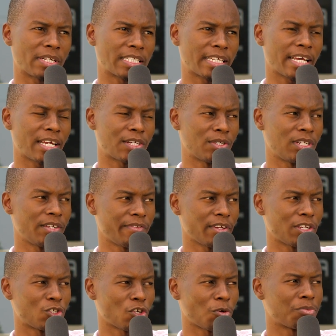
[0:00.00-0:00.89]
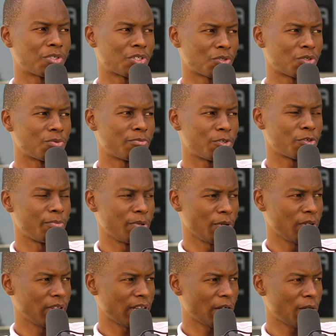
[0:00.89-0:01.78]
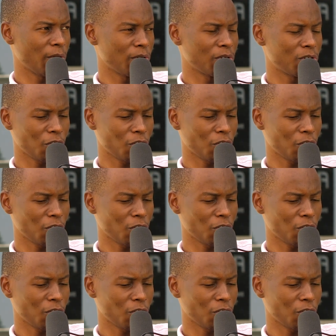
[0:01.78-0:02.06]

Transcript: are scared to leave their jobs to be on their own.